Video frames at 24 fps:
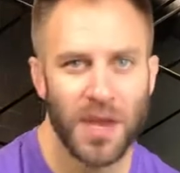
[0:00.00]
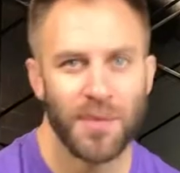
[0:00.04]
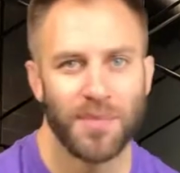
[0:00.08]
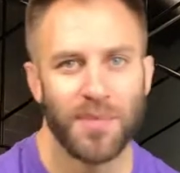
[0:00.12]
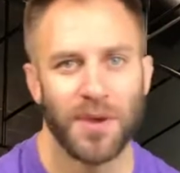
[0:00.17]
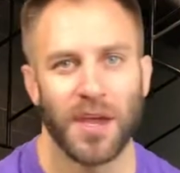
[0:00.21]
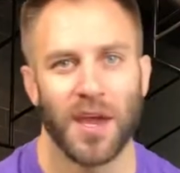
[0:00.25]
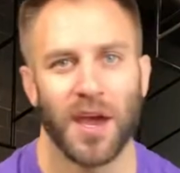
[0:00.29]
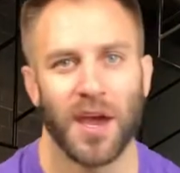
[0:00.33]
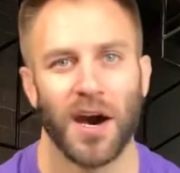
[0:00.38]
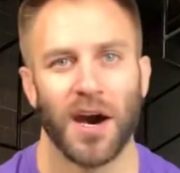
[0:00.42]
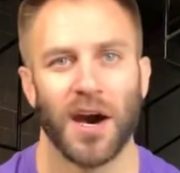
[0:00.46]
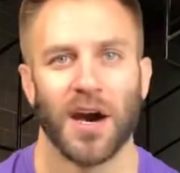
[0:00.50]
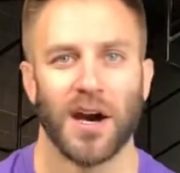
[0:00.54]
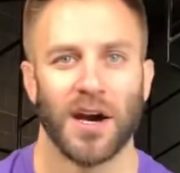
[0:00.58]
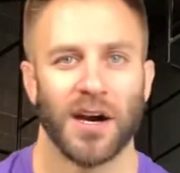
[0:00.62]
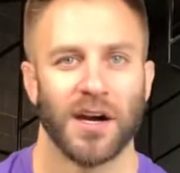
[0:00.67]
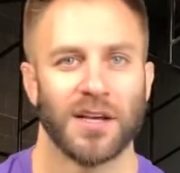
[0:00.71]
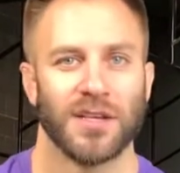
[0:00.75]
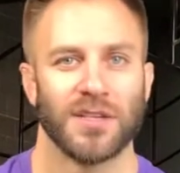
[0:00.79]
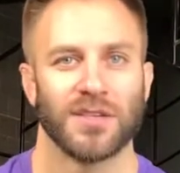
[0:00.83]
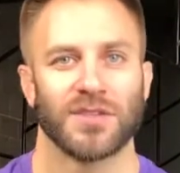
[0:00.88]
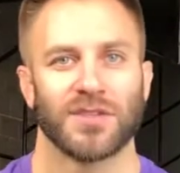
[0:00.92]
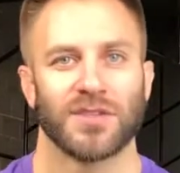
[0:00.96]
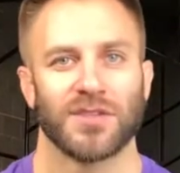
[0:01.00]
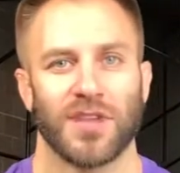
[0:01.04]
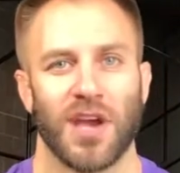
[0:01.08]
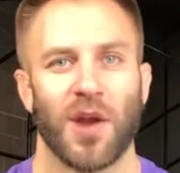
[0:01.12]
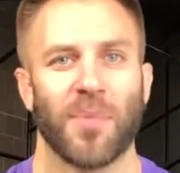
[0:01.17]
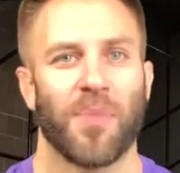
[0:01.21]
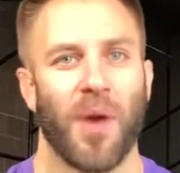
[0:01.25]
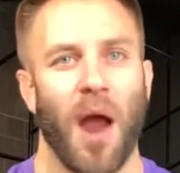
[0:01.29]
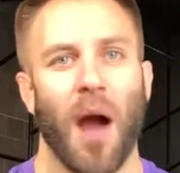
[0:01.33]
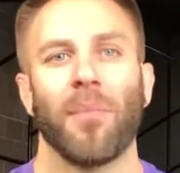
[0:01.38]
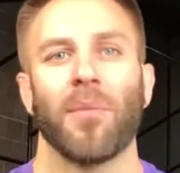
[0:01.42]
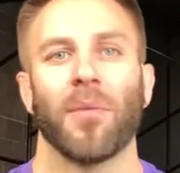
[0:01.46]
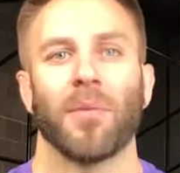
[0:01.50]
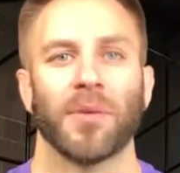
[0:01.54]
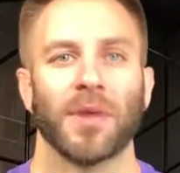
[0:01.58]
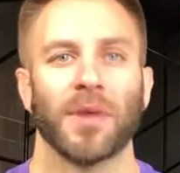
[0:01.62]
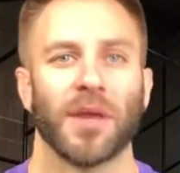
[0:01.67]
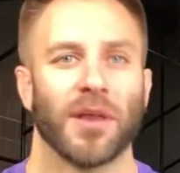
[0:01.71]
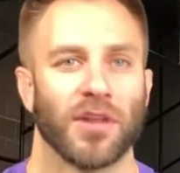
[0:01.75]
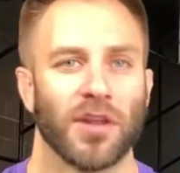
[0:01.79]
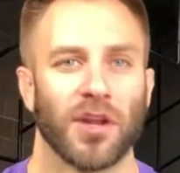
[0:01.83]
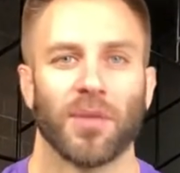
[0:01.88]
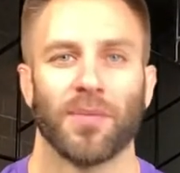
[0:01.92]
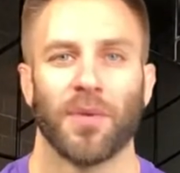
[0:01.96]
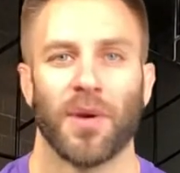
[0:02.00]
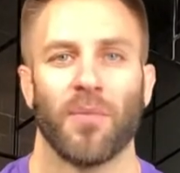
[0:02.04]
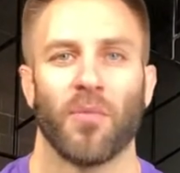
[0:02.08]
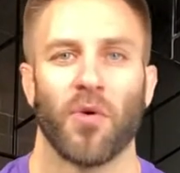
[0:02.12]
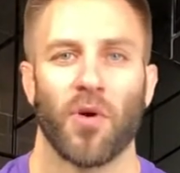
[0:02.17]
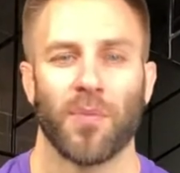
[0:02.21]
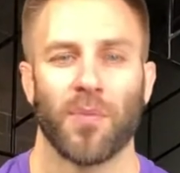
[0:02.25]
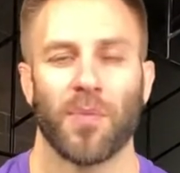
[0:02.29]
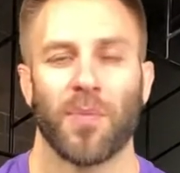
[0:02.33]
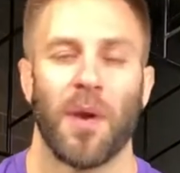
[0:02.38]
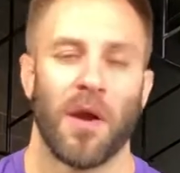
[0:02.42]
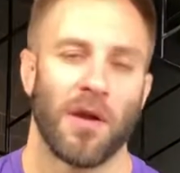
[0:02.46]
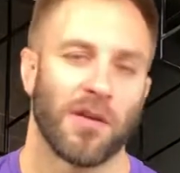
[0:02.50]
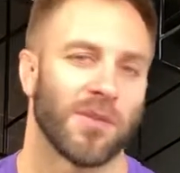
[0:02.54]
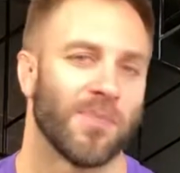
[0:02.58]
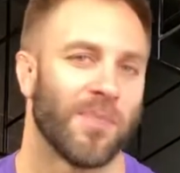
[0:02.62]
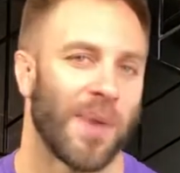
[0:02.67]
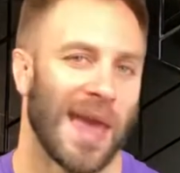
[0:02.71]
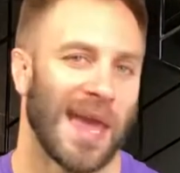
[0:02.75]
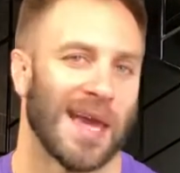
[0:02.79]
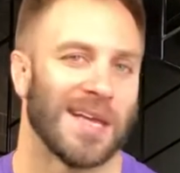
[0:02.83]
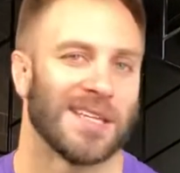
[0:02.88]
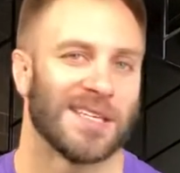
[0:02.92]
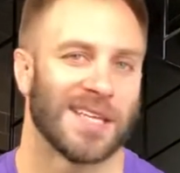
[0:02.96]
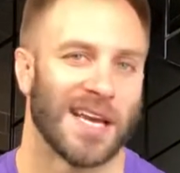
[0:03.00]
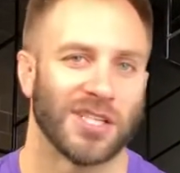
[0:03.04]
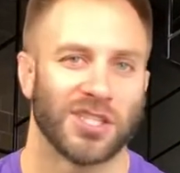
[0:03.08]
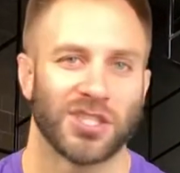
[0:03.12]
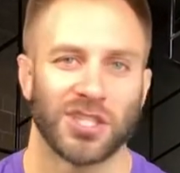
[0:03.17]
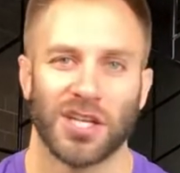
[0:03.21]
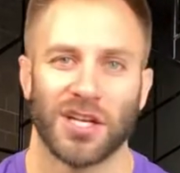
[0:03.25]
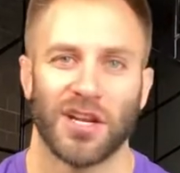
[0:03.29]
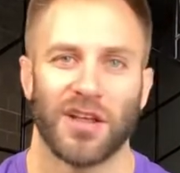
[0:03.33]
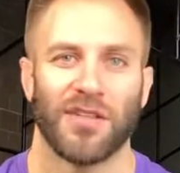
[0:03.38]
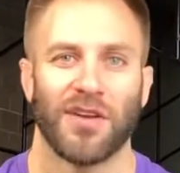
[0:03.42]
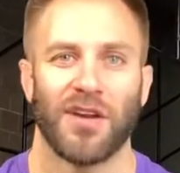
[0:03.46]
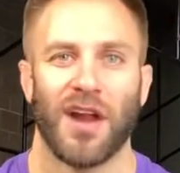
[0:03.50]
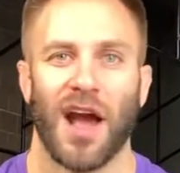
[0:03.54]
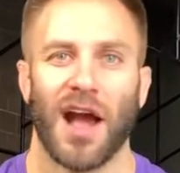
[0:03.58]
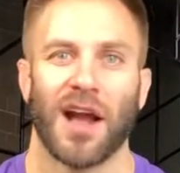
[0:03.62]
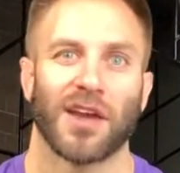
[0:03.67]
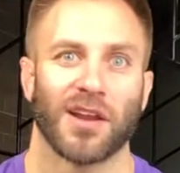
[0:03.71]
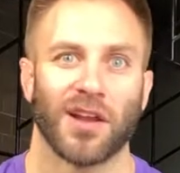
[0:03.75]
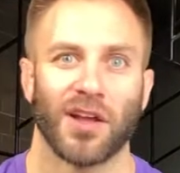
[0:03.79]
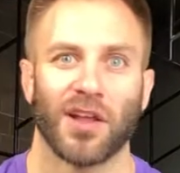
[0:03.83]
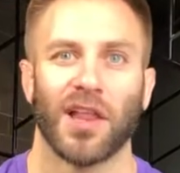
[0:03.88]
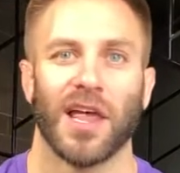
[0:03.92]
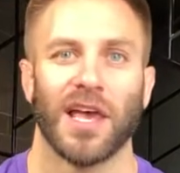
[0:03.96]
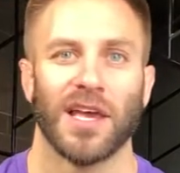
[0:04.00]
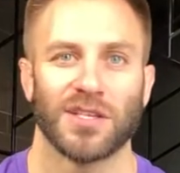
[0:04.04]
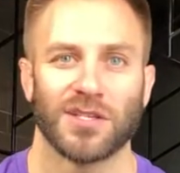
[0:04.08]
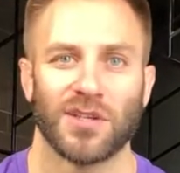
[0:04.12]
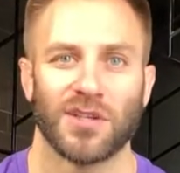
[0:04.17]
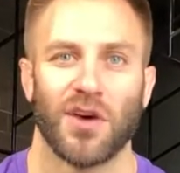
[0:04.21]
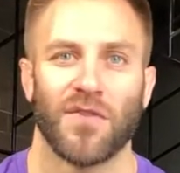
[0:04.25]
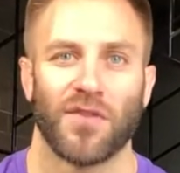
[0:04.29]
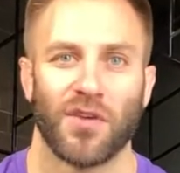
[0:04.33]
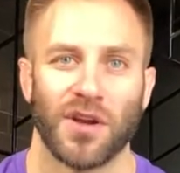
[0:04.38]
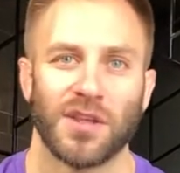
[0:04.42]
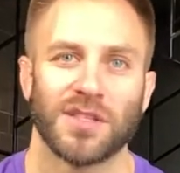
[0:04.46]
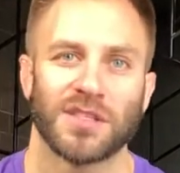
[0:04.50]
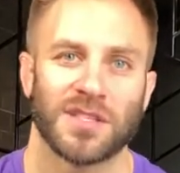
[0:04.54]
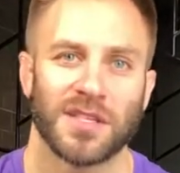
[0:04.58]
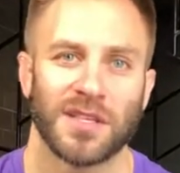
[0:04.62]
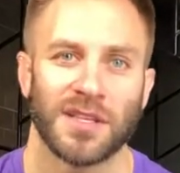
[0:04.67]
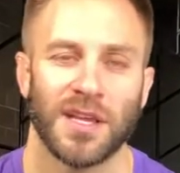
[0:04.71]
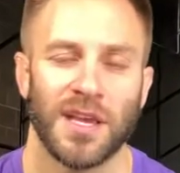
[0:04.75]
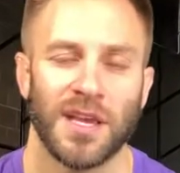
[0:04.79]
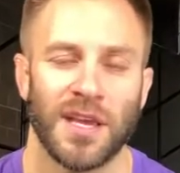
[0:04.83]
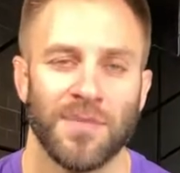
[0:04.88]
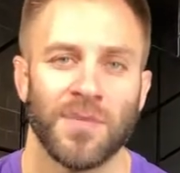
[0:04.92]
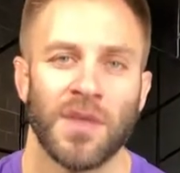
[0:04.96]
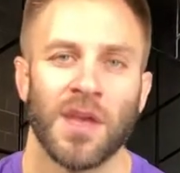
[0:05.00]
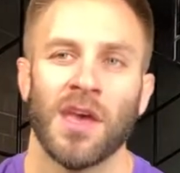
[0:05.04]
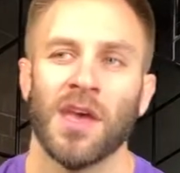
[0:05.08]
because they're probably a little bit more prepared to pay attention and they're not going to glaze over instantly.